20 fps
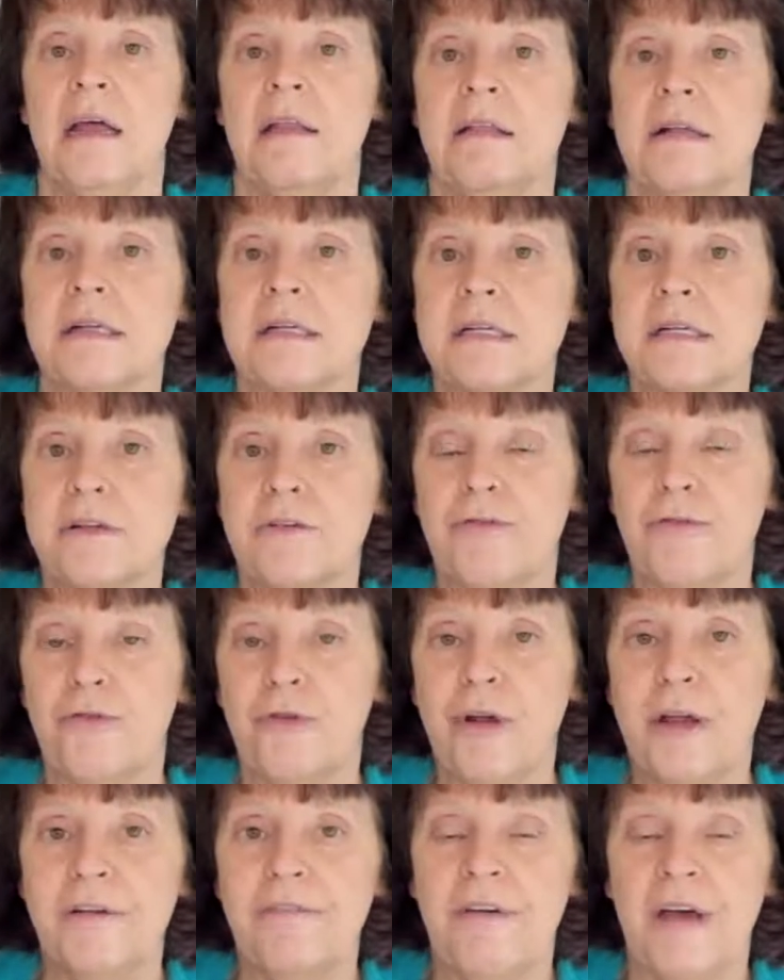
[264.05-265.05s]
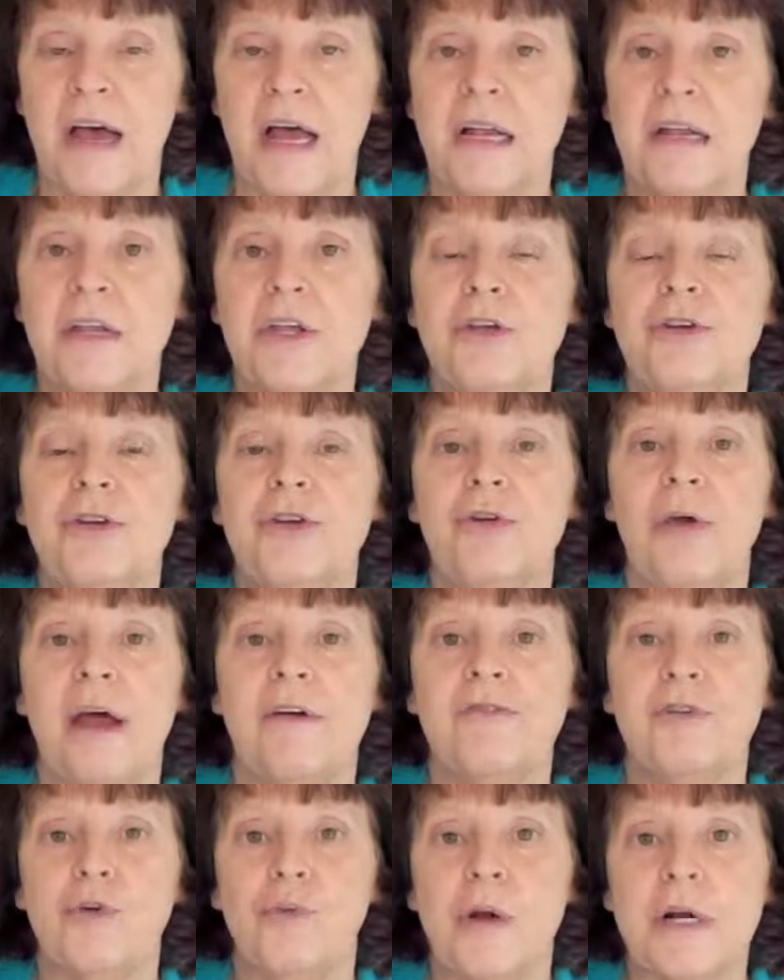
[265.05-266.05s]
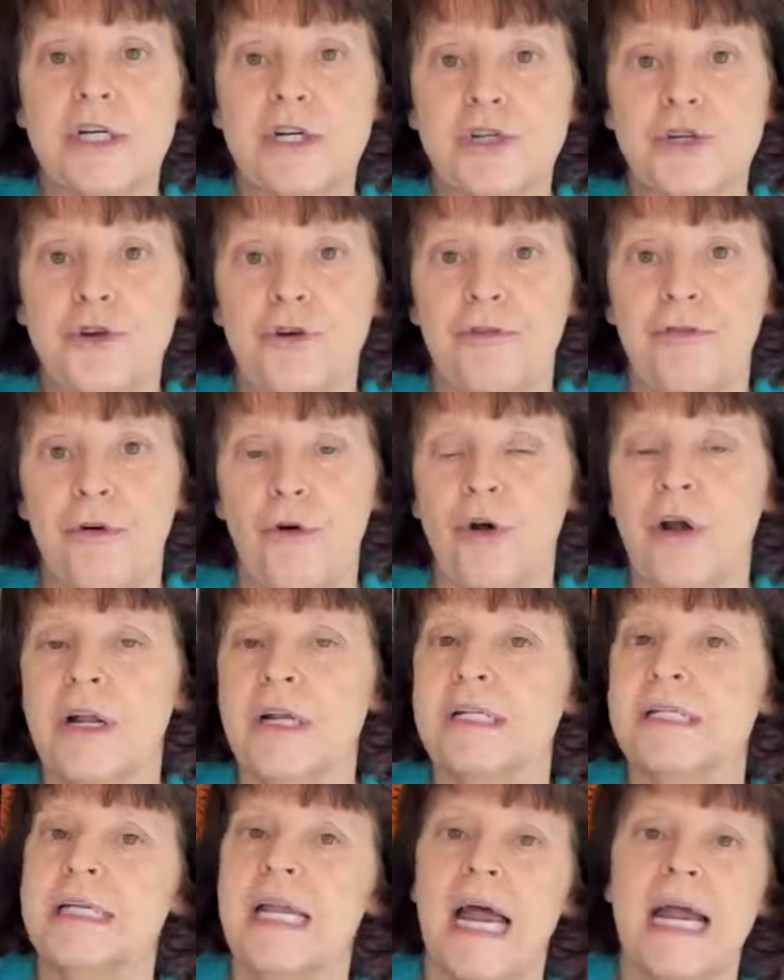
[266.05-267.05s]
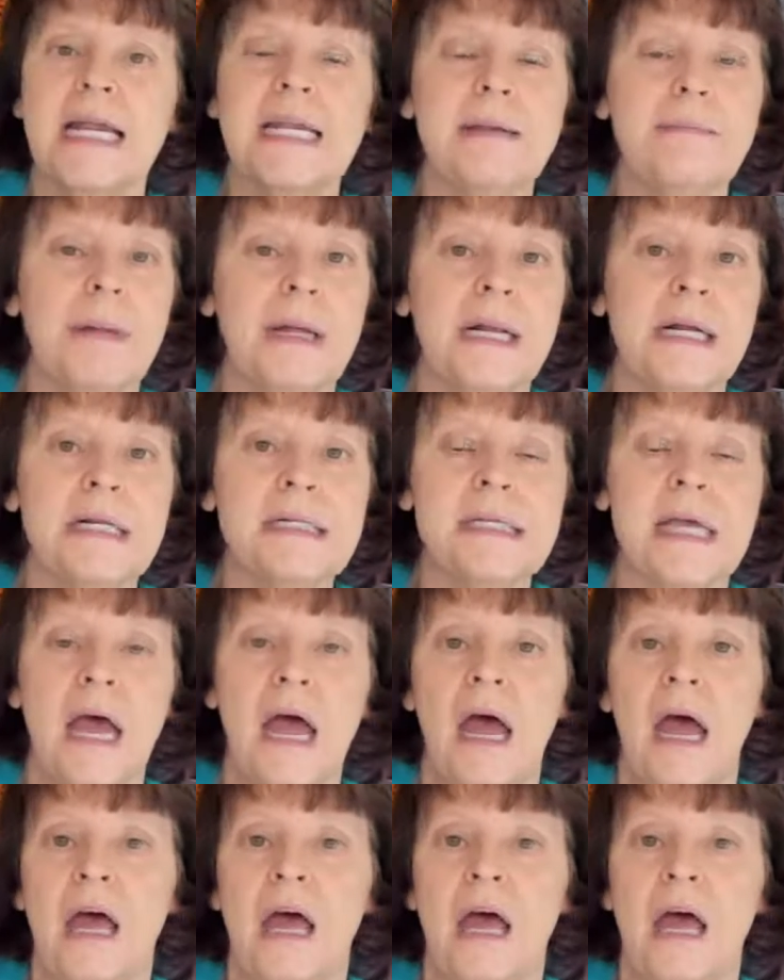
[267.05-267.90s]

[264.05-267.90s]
This is a free event. You do have to register for it. It's 90 minutes.